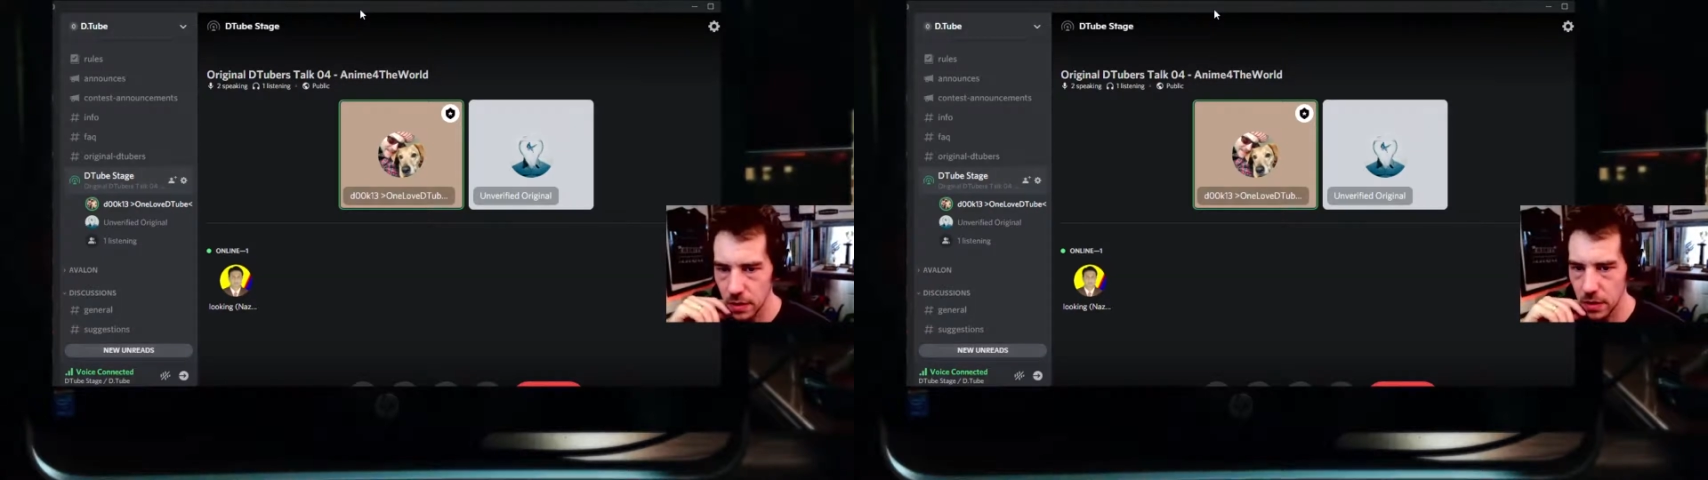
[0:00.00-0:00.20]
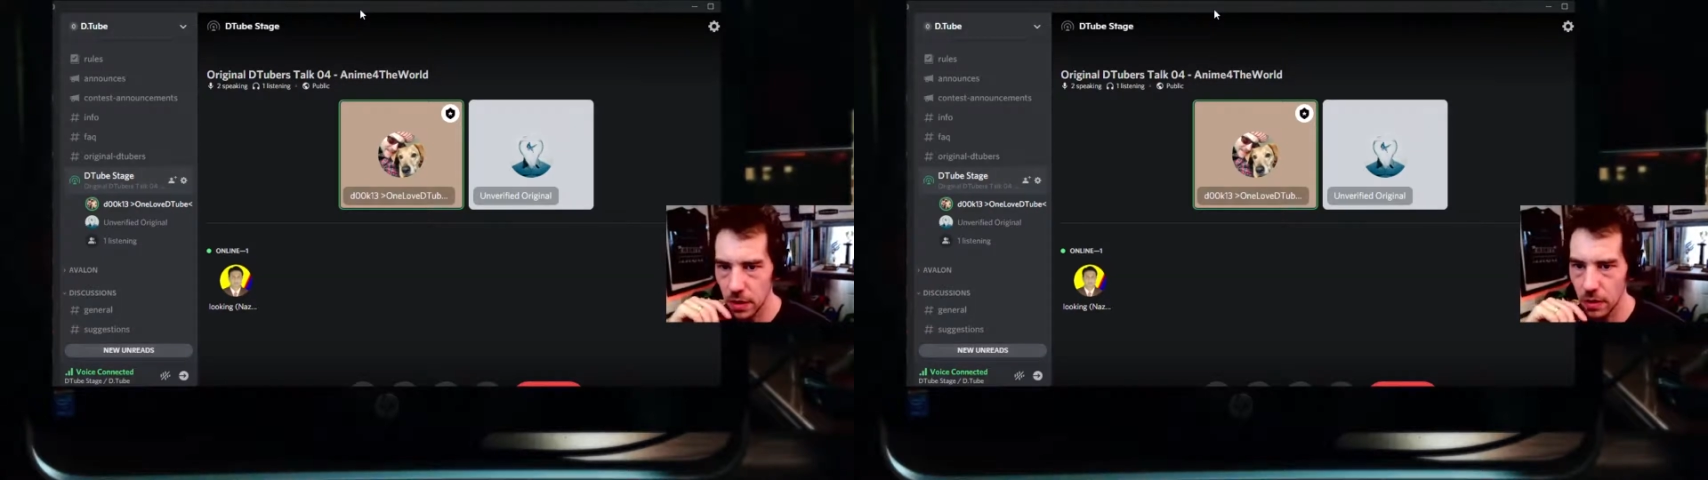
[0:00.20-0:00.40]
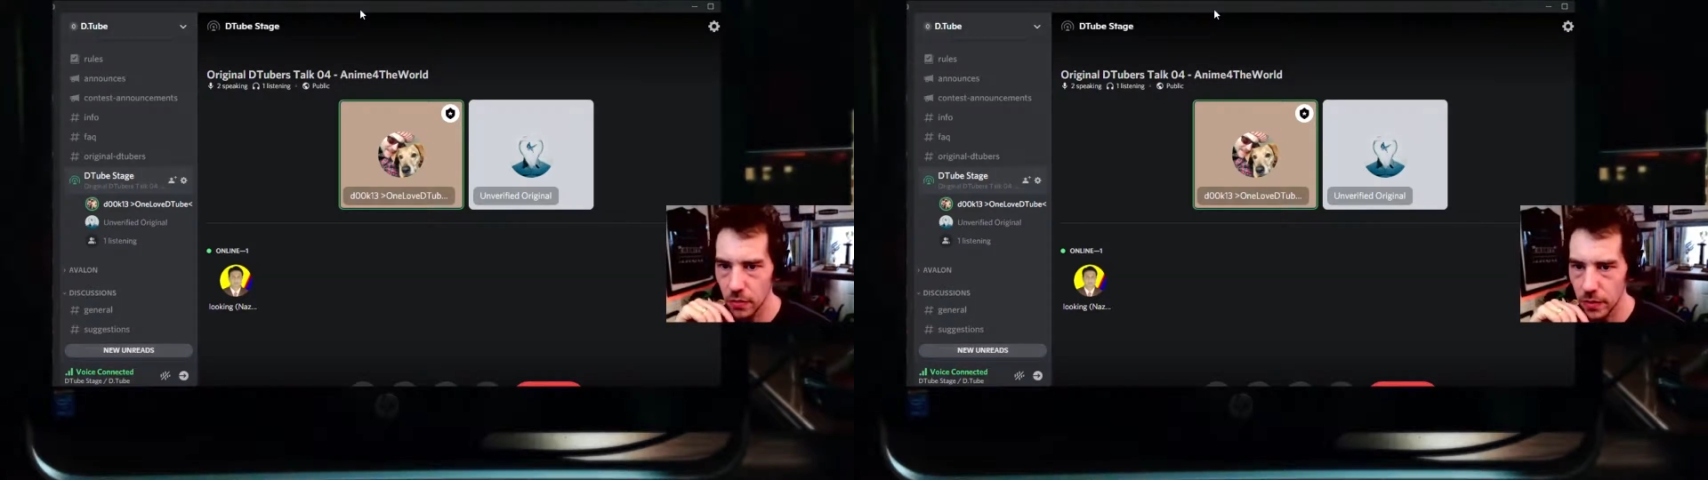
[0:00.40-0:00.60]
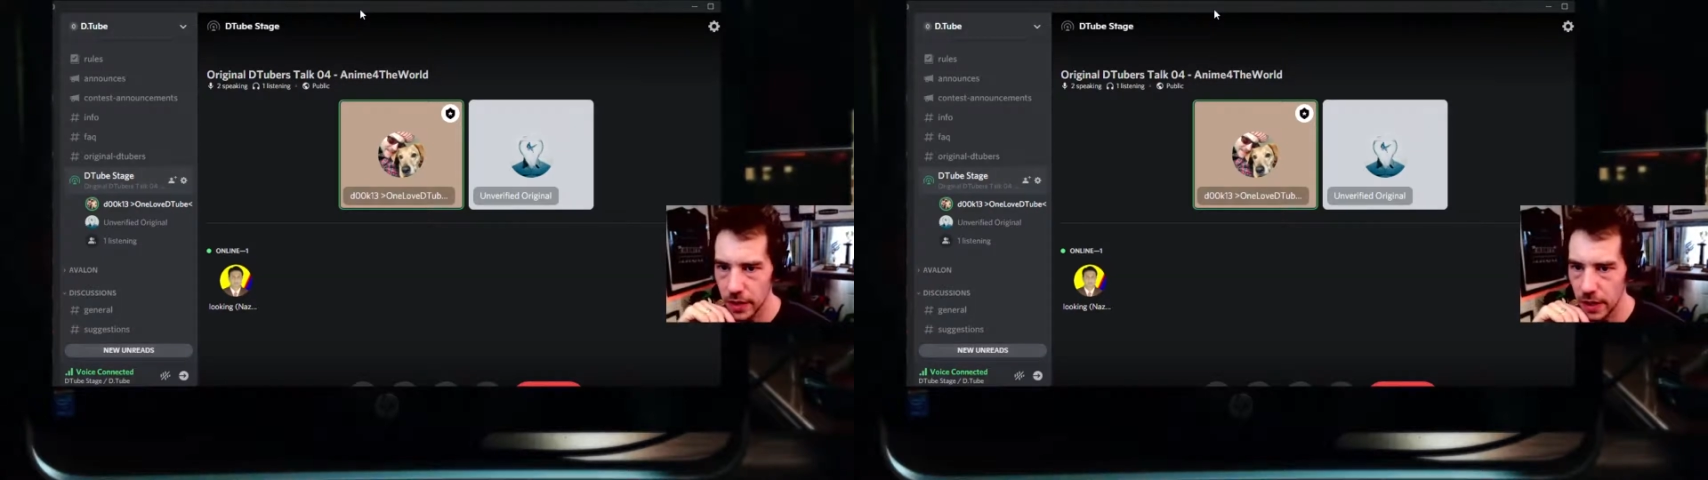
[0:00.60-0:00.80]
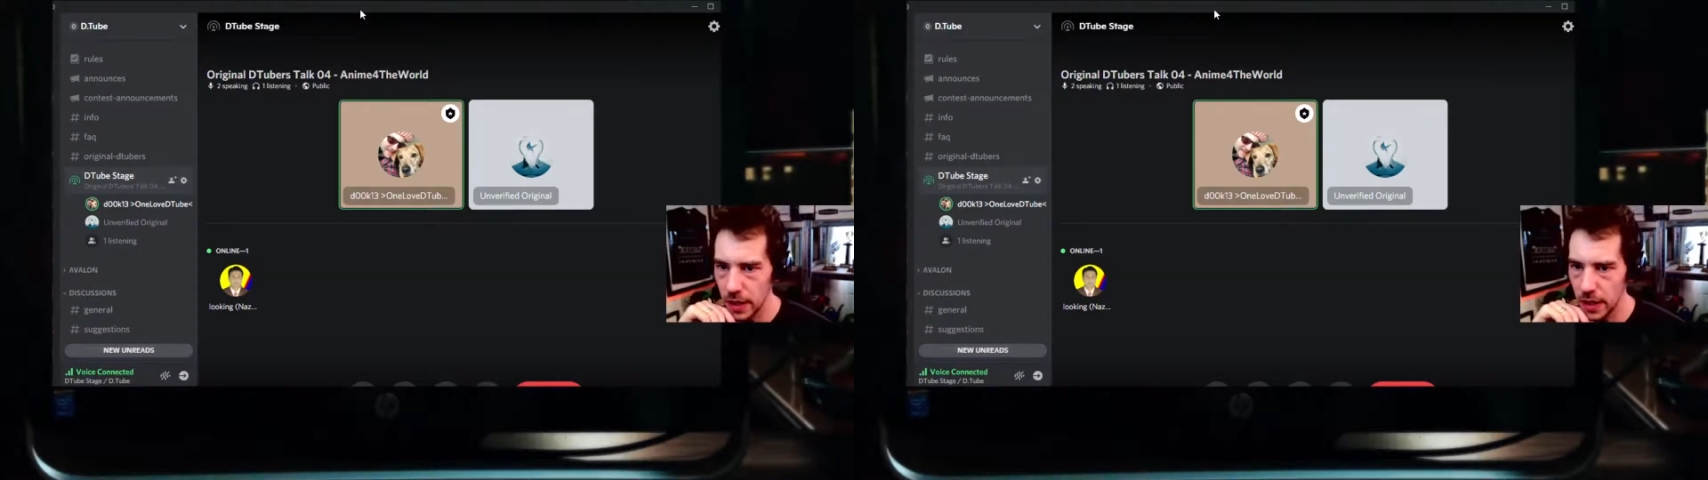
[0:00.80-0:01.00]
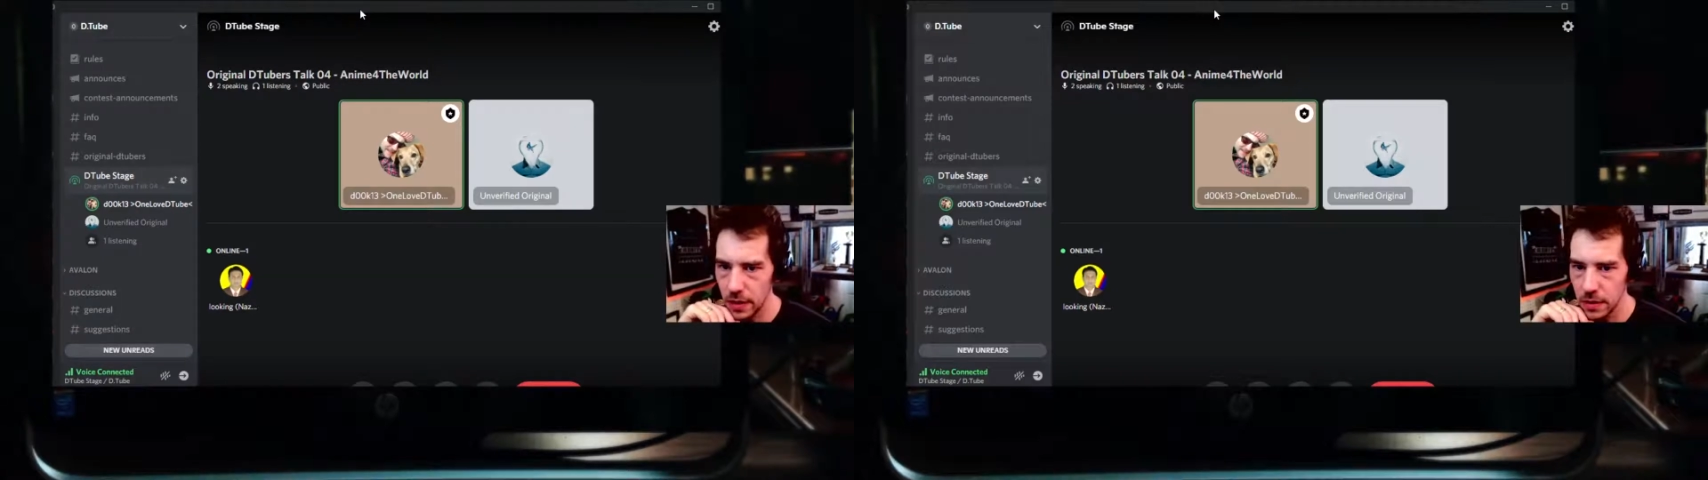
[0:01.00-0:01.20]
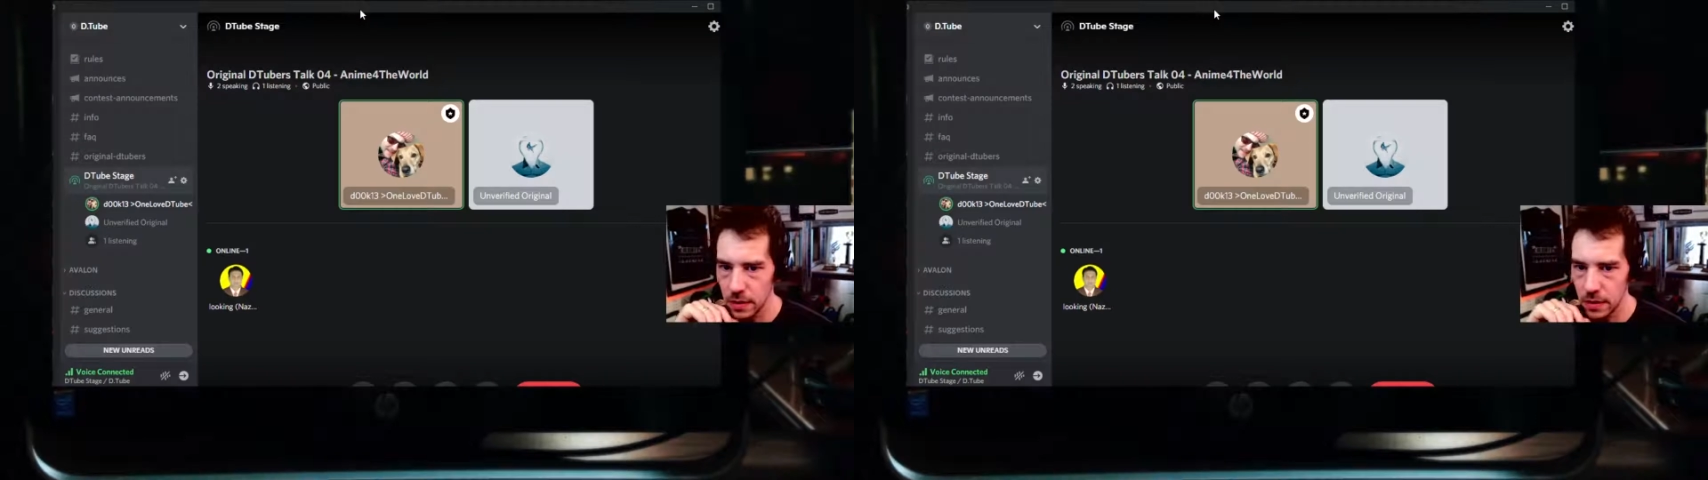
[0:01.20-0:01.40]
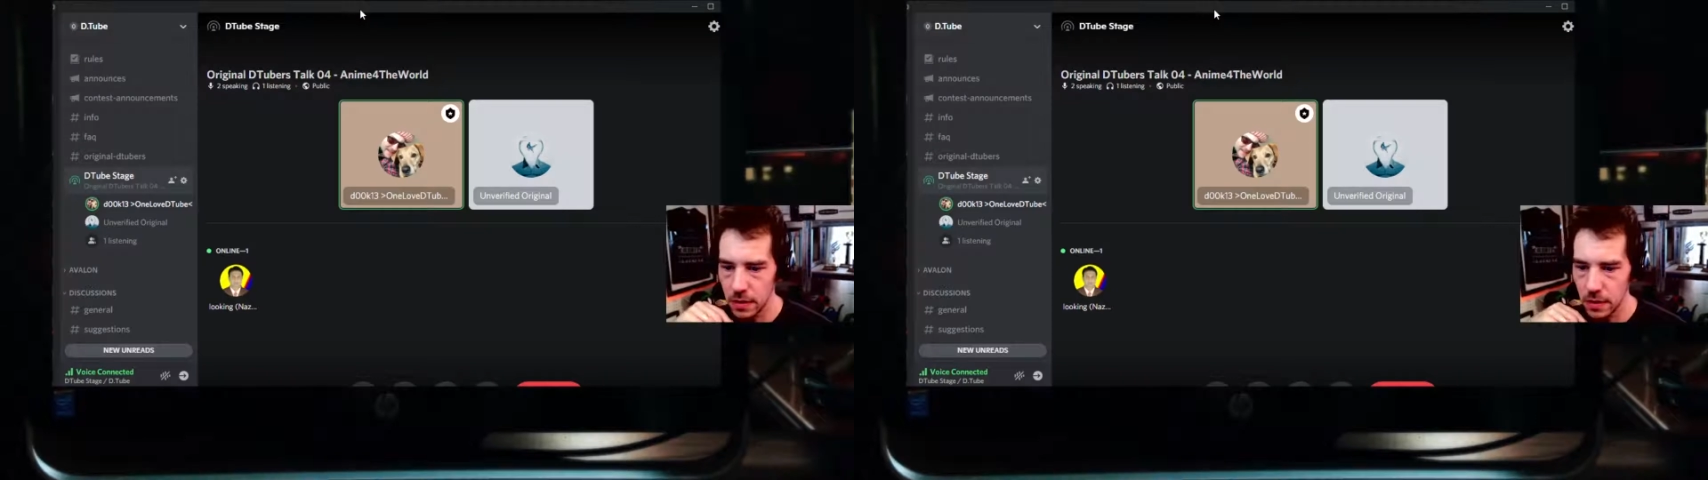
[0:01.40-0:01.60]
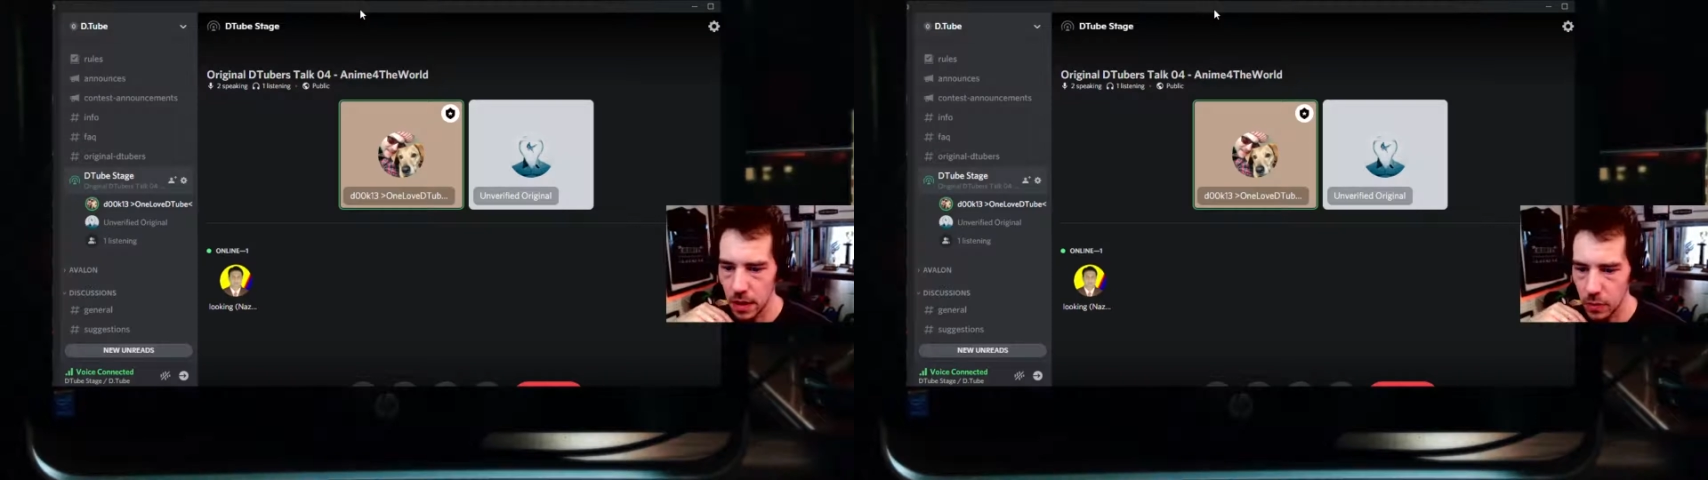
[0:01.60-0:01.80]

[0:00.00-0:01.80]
not really a